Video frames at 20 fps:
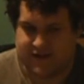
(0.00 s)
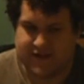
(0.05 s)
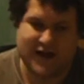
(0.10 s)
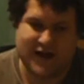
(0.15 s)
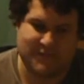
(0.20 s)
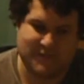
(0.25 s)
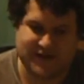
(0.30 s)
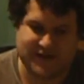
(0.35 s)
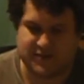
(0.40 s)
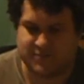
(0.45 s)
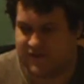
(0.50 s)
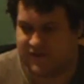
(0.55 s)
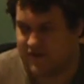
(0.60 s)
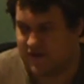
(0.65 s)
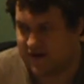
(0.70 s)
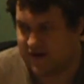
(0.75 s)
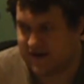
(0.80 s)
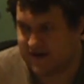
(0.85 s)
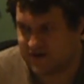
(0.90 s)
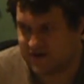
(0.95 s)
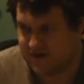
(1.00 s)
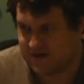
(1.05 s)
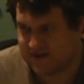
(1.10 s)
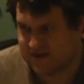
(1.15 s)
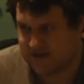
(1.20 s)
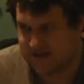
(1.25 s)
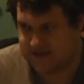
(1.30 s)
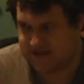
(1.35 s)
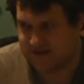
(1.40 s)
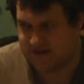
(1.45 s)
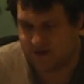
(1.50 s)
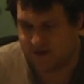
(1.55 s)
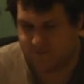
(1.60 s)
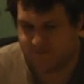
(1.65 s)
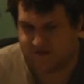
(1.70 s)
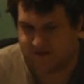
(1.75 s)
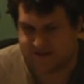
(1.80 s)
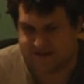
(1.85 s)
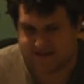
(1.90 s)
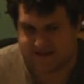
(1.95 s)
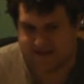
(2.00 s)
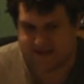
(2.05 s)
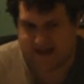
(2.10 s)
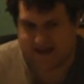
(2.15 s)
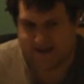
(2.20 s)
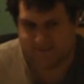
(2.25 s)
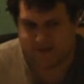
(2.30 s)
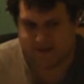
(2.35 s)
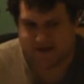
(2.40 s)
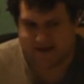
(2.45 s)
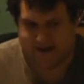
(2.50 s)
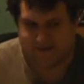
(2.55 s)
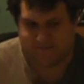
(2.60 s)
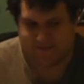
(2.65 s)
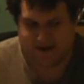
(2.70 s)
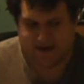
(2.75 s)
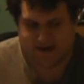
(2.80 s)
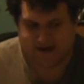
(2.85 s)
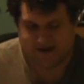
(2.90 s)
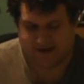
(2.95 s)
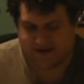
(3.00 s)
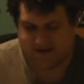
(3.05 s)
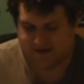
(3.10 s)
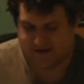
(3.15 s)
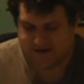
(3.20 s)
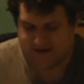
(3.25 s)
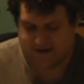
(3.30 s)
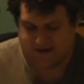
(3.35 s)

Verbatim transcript: that makes me very interested to hopefully see that be nominated,